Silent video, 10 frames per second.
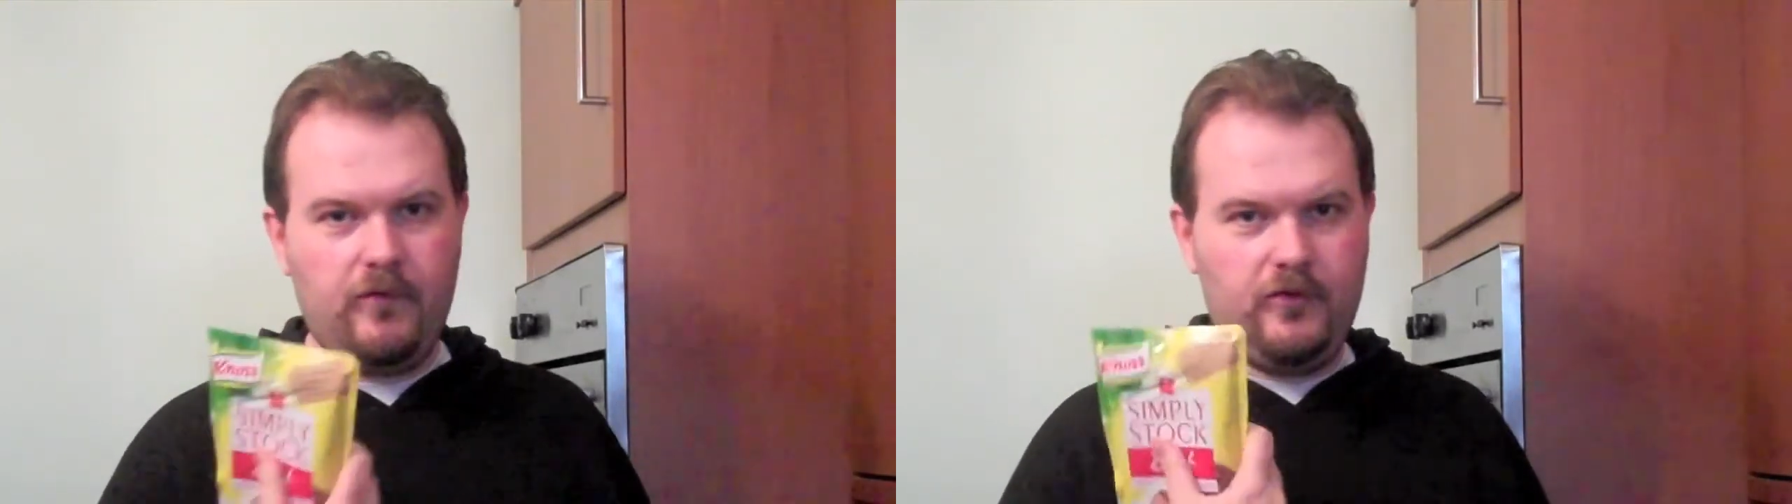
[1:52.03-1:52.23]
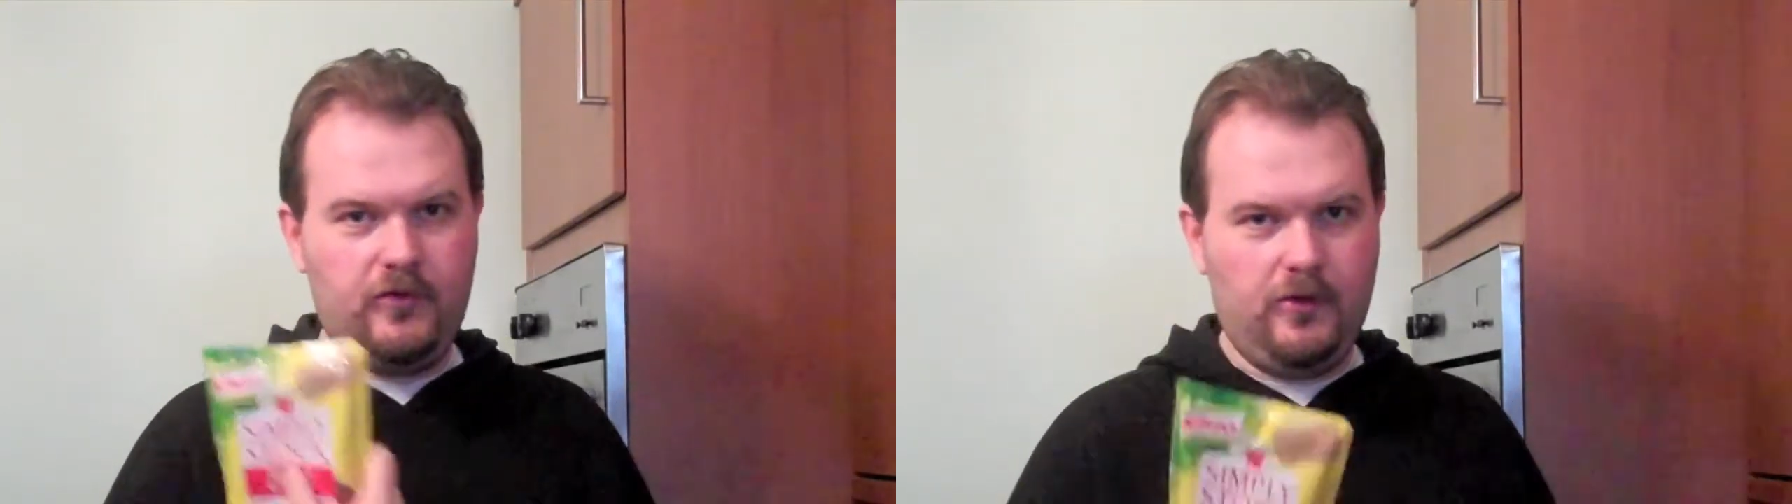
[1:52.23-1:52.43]

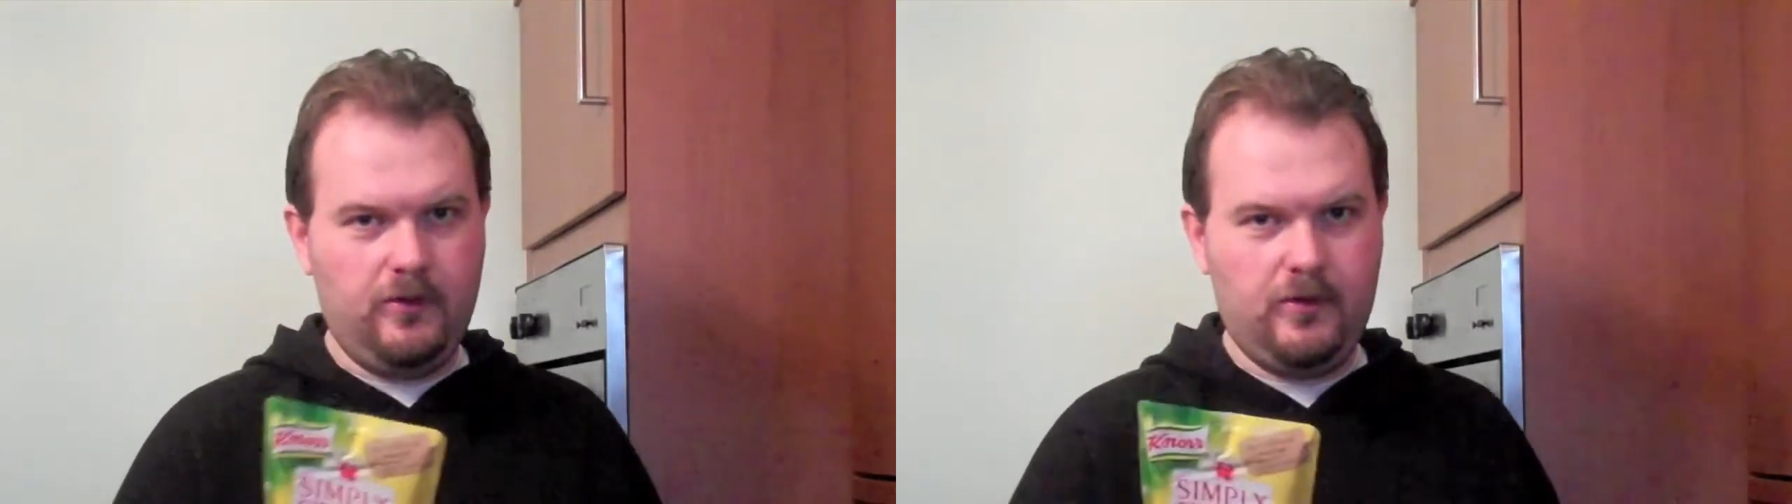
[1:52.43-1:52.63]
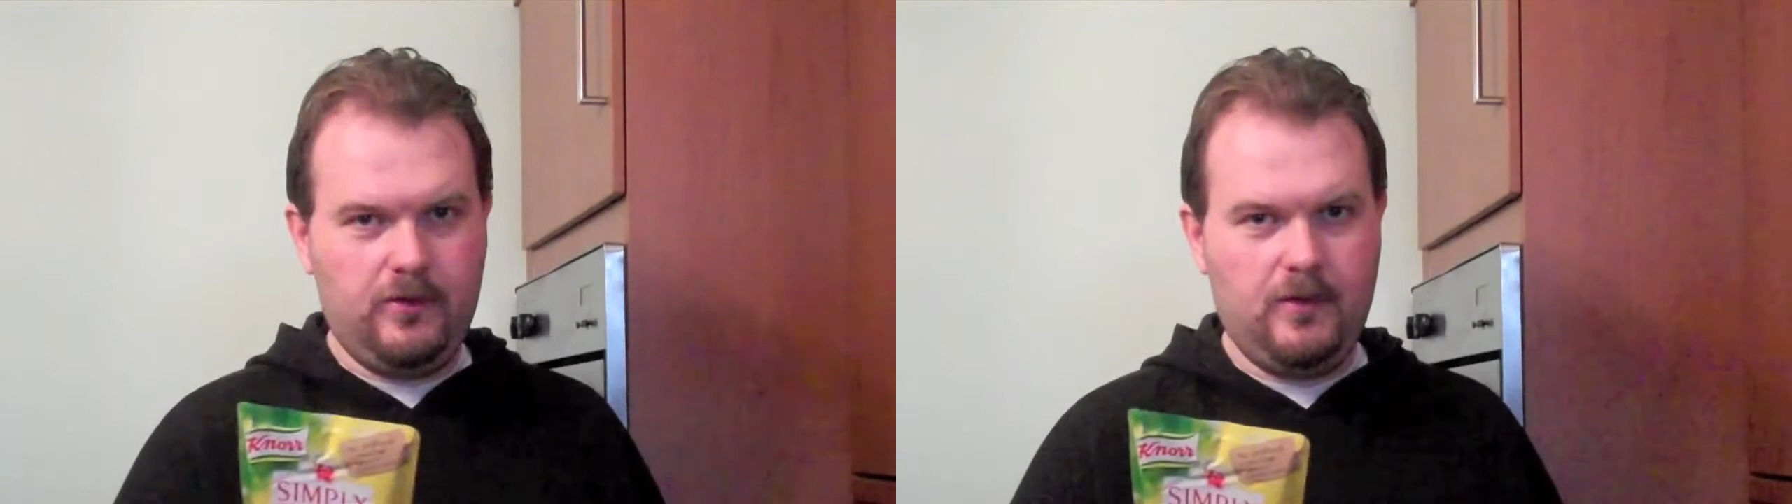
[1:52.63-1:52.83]
stock
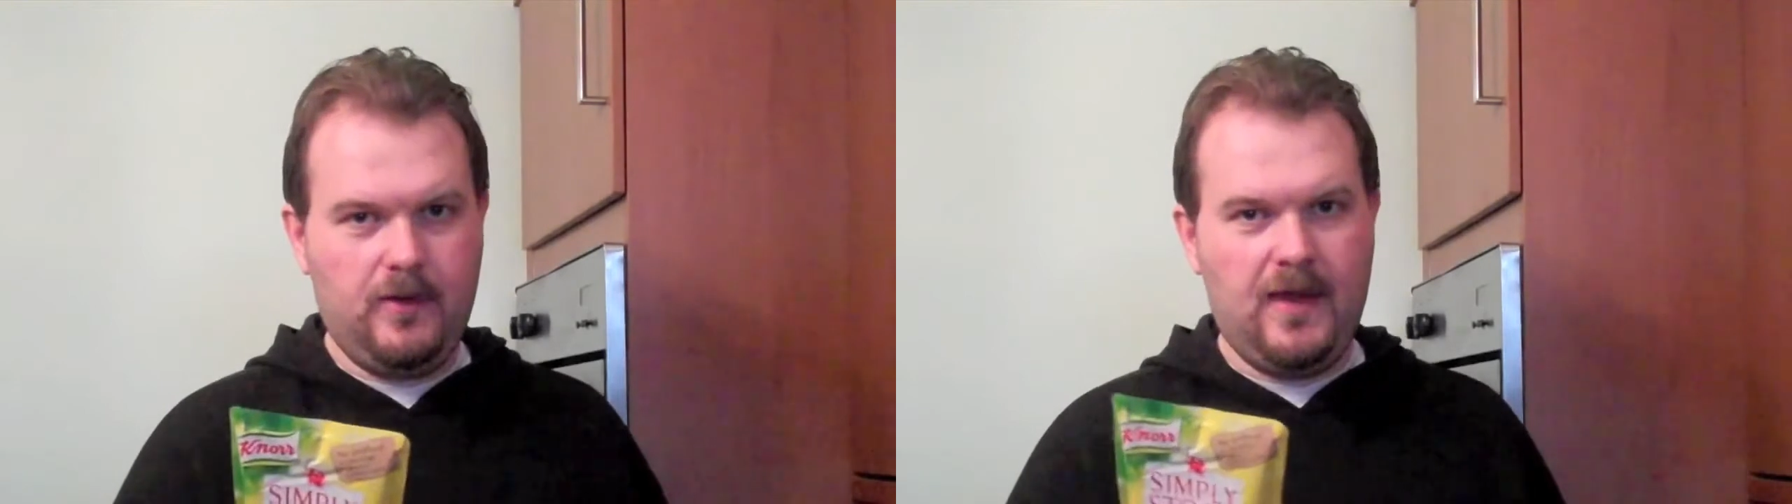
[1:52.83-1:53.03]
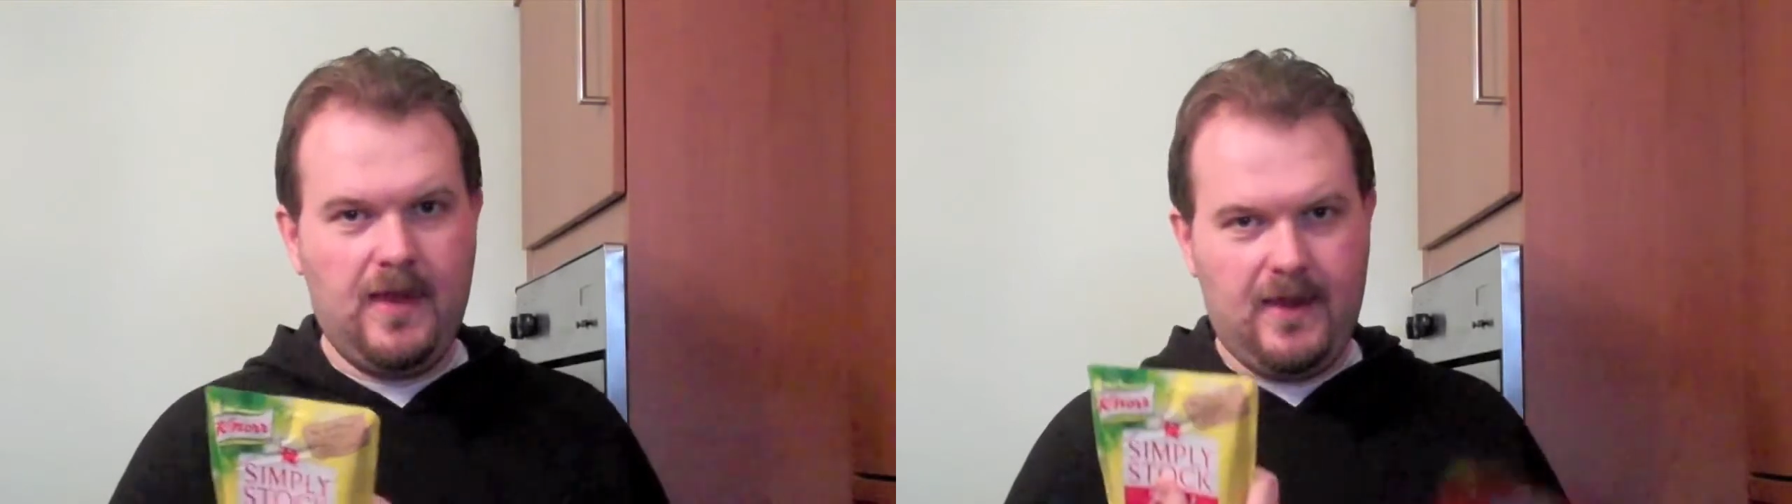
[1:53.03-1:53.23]

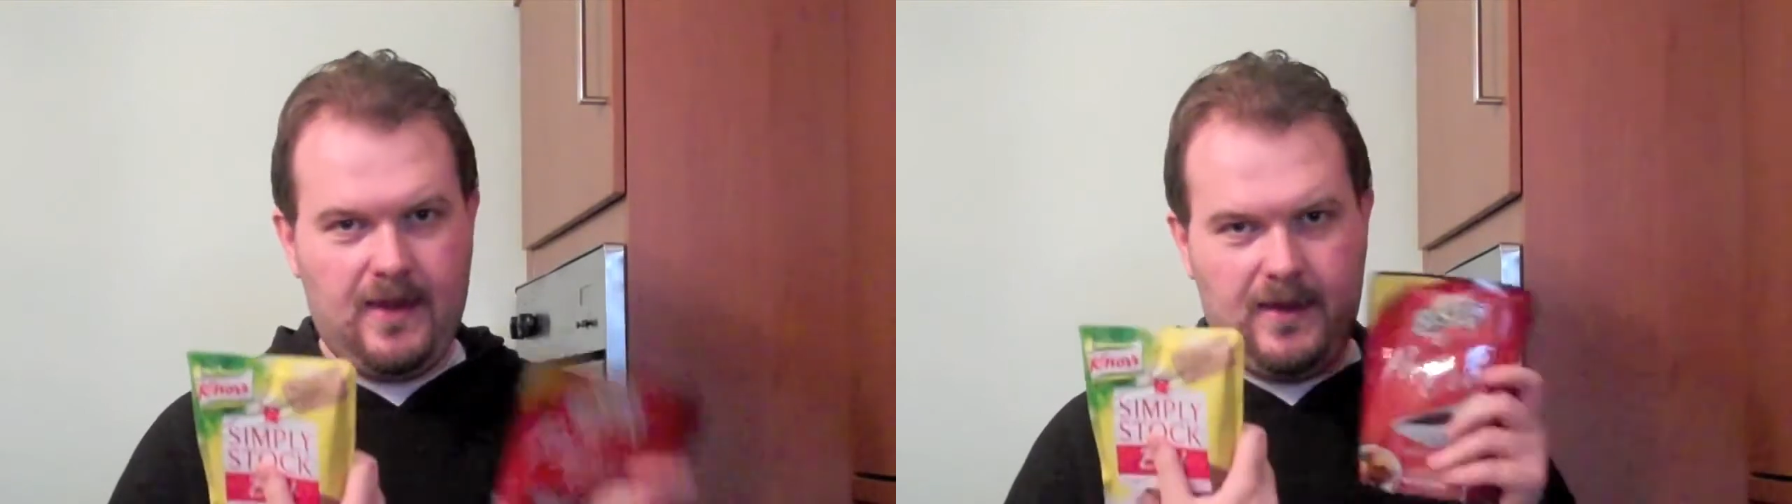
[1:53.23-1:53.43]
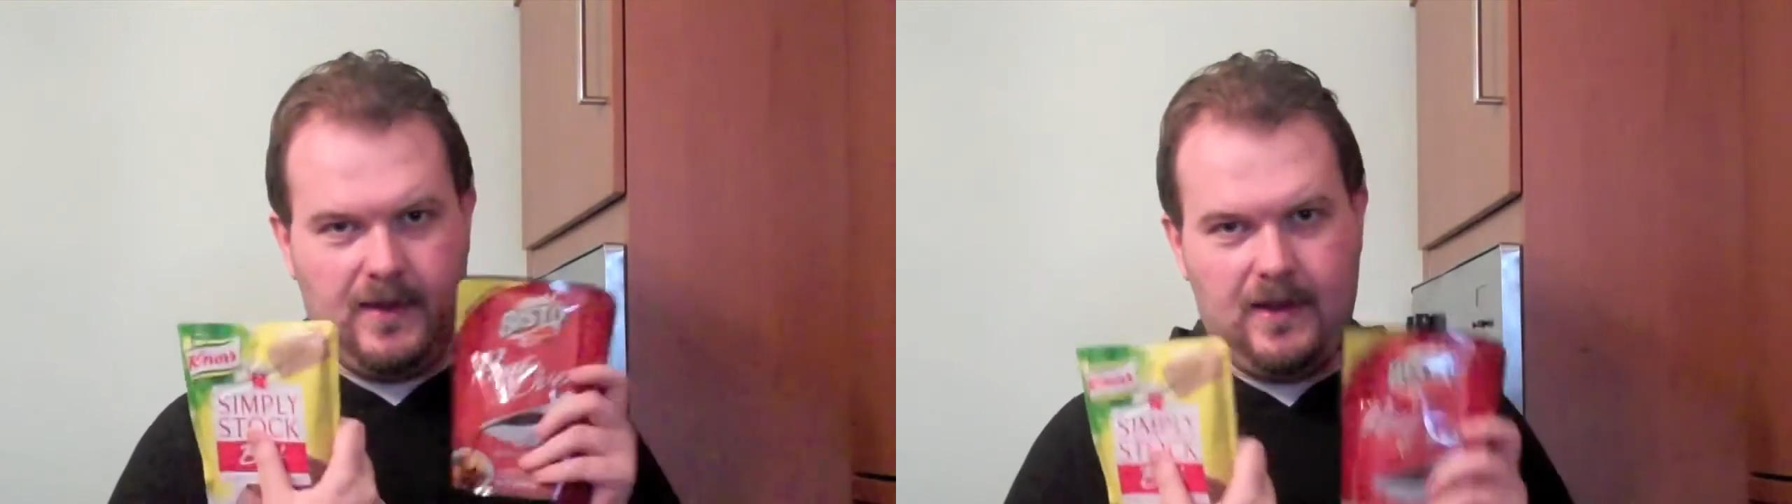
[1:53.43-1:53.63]

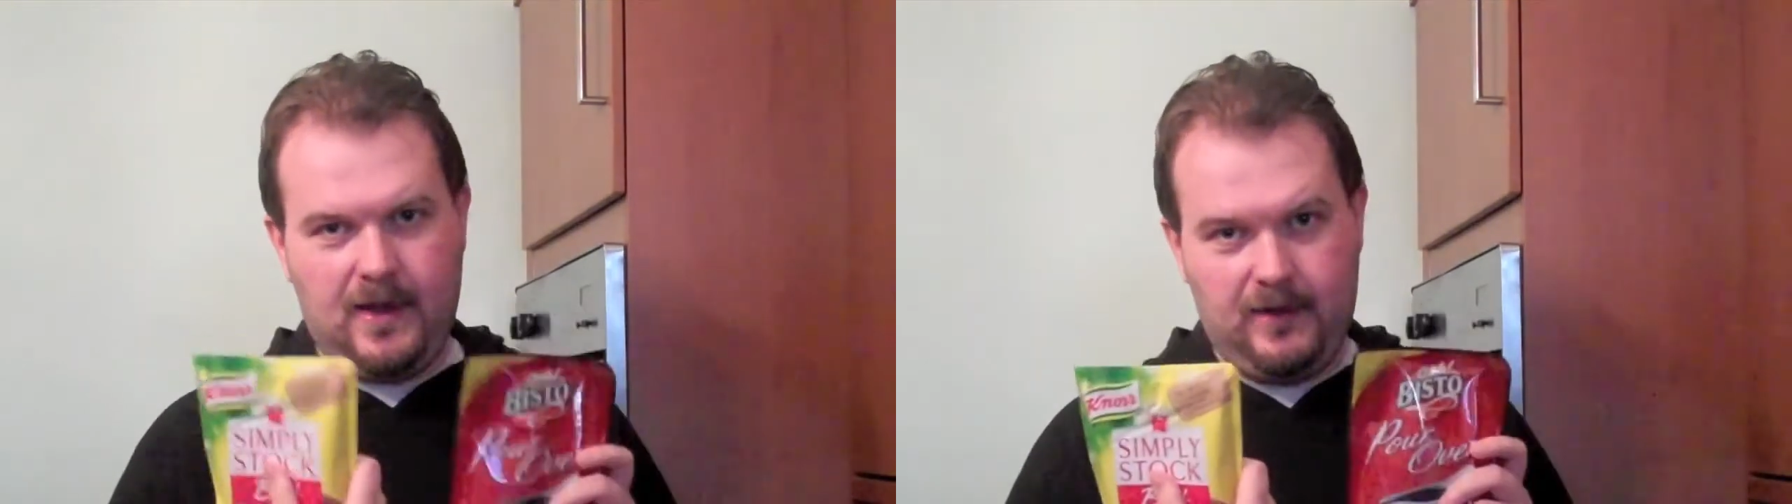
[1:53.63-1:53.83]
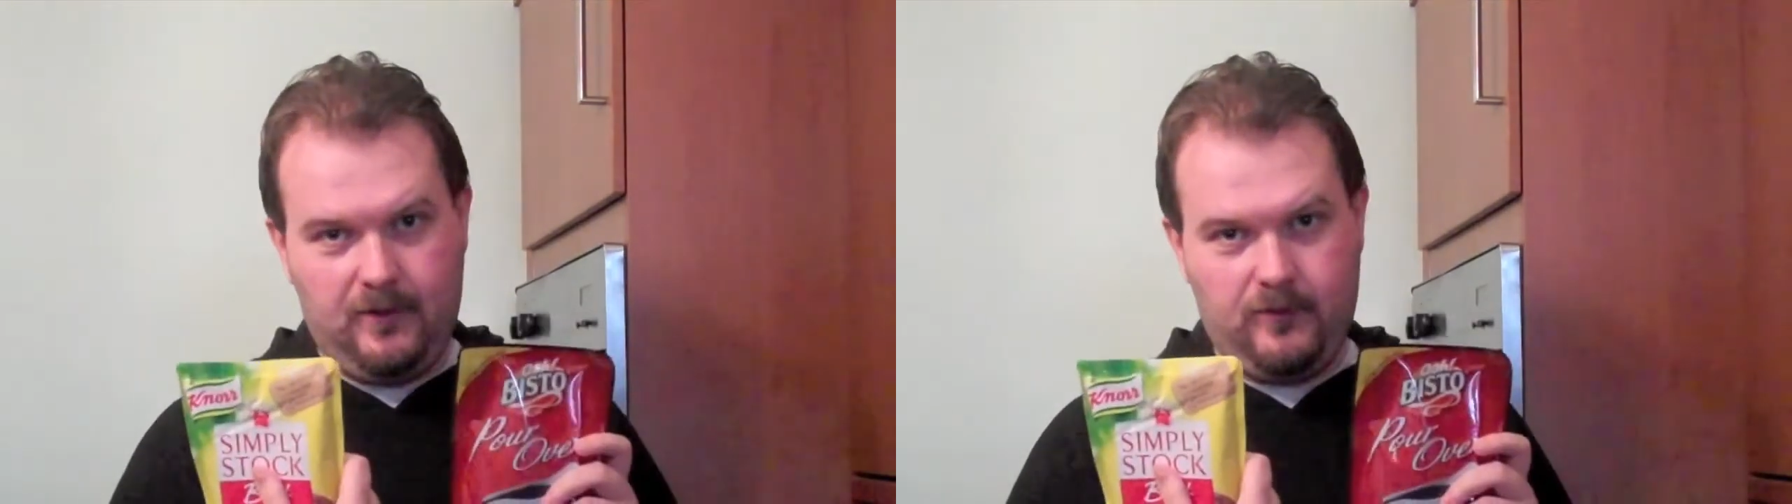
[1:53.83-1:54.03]

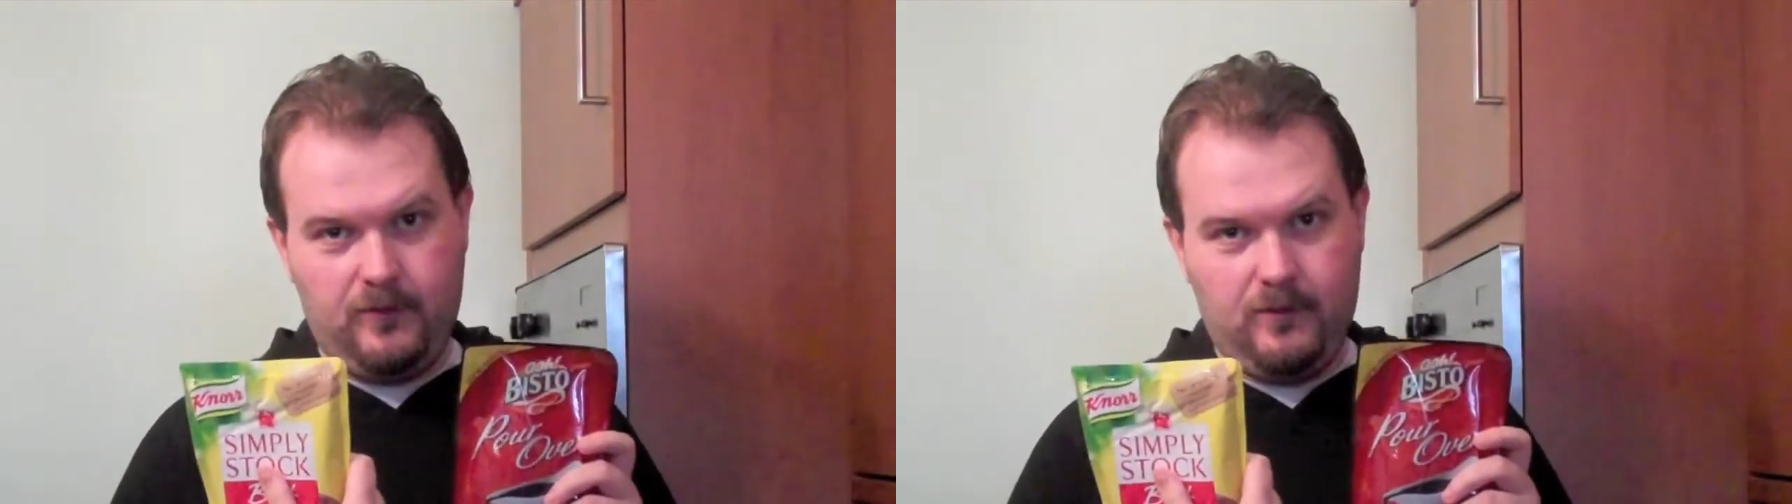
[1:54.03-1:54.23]
and